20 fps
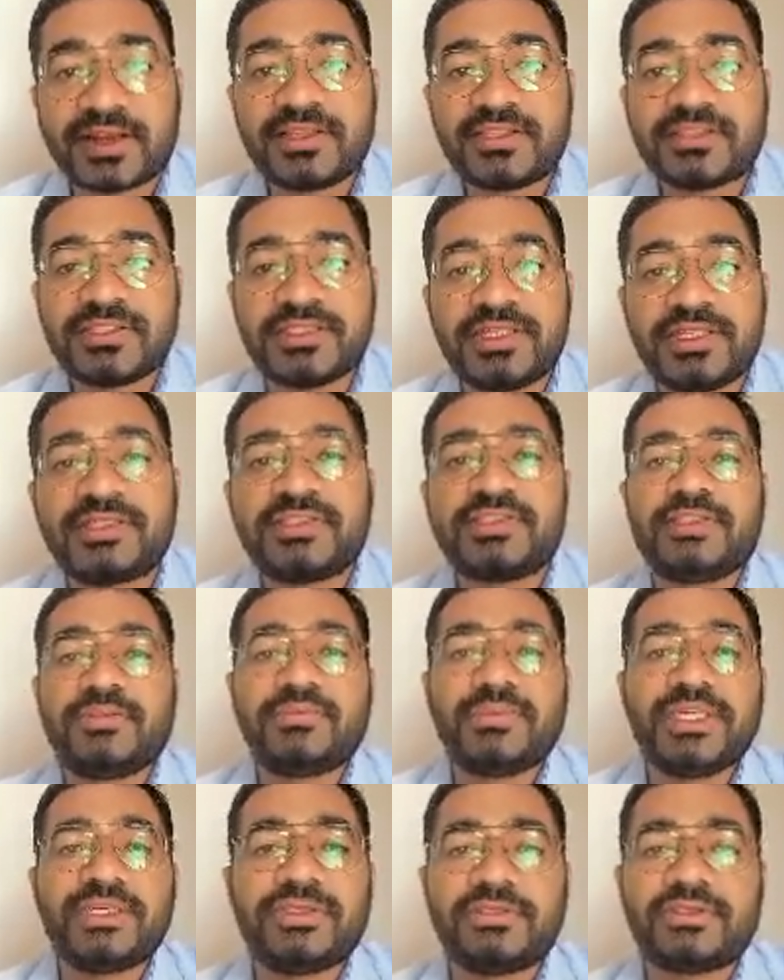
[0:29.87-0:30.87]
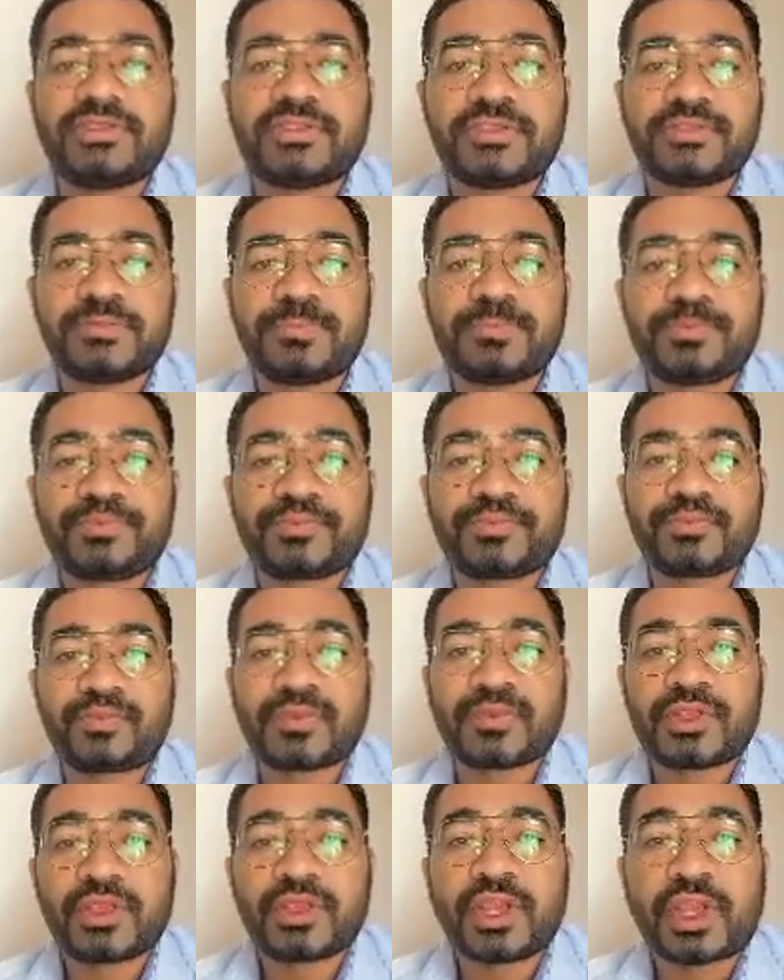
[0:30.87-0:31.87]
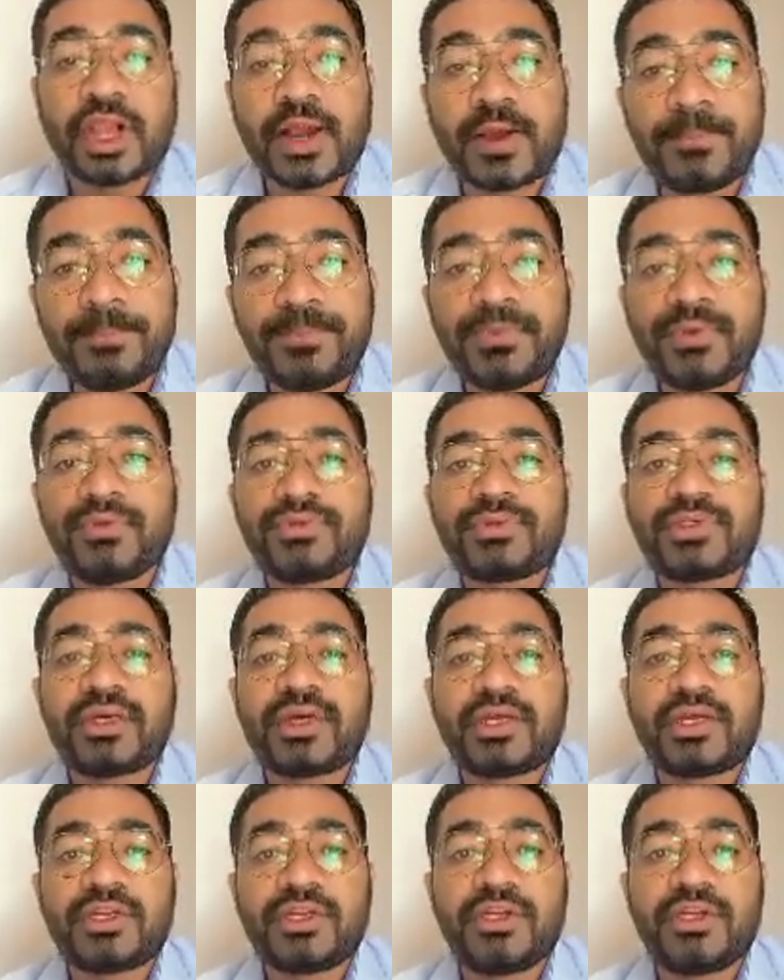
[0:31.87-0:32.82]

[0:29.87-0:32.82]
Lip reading: CNC means computer